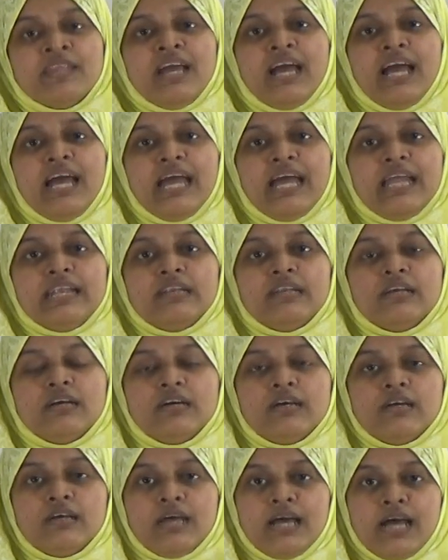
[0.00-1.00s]
And
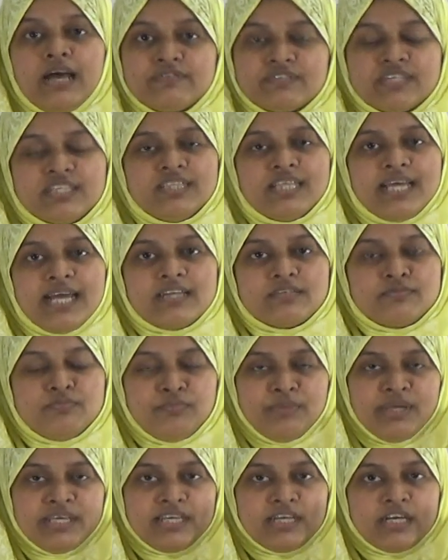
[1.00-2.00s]
after that,
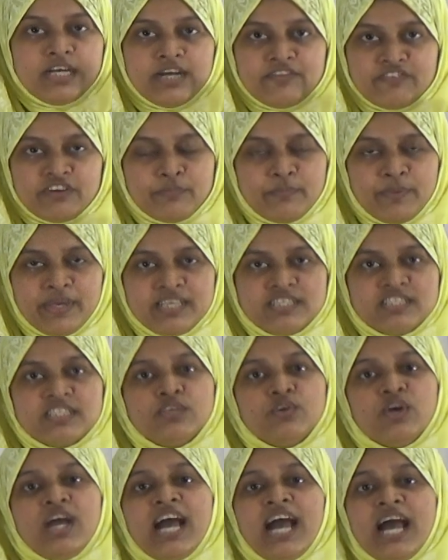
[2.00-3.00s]
making cover page,
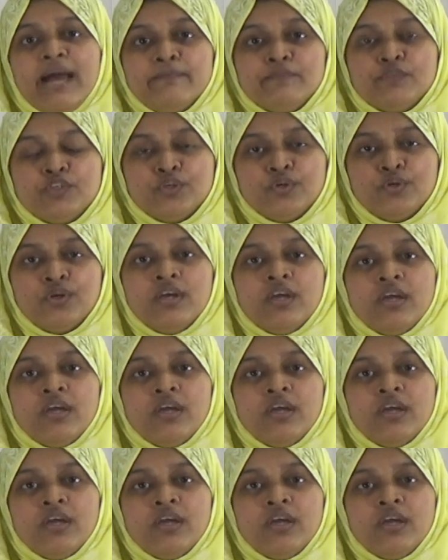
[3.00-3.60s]
you have to